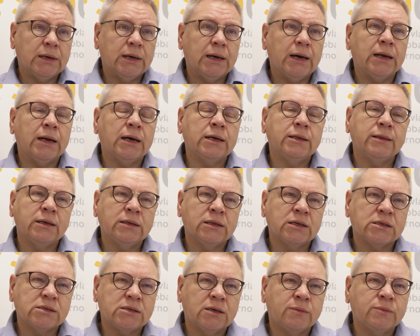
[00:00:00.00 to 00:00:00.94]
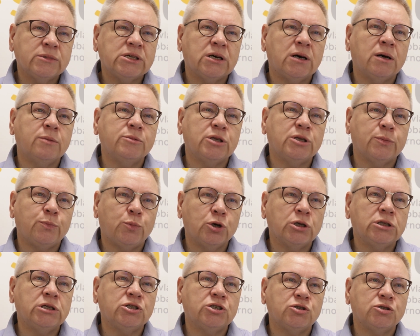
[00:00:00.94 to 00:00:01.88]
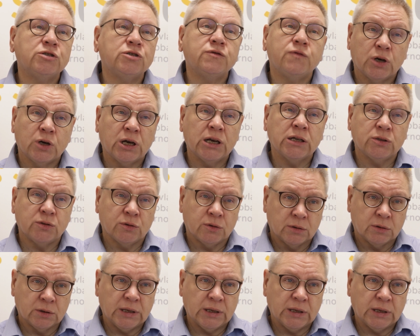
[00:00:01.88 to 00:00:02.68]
And I think that sometimes the politicians forget on